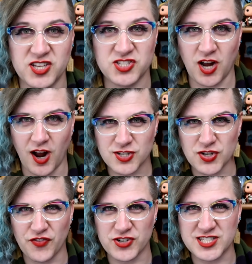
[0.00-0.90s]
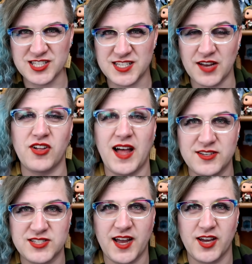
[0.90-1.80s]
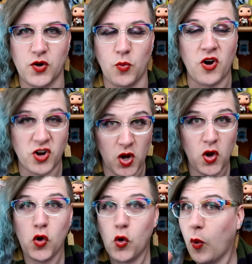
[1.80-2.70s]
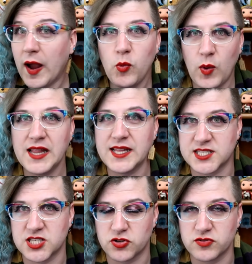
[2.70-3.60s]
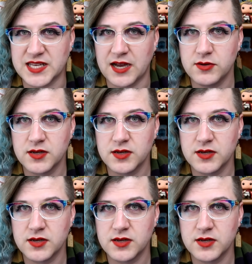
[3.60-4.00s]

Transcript: The Doctor versus the Devil. How's that going to work? Quite well, as it turns out.